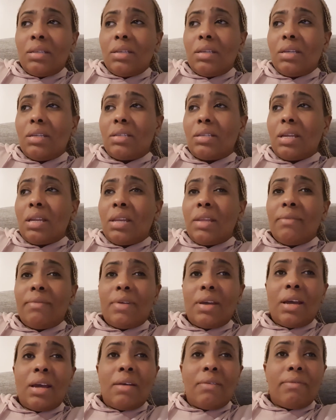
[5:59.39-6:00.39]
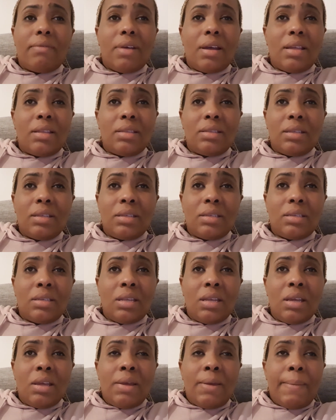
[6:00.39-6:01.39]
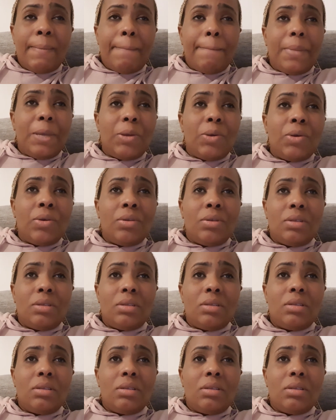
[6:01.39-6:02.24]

It can never have answers, because